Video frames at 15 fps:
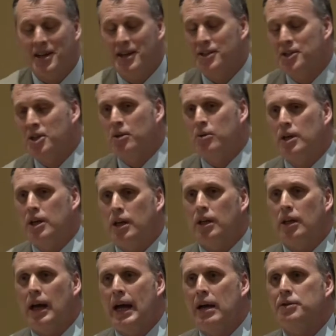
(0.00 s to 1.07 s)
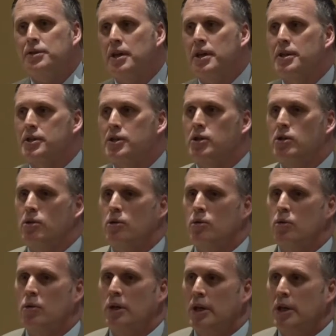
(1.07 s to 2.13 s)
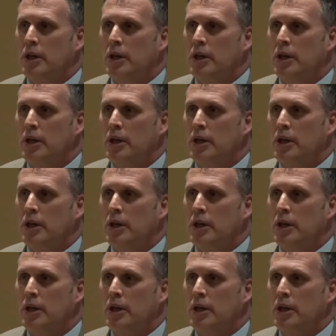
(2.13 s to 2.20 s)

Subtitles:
And so it allows us to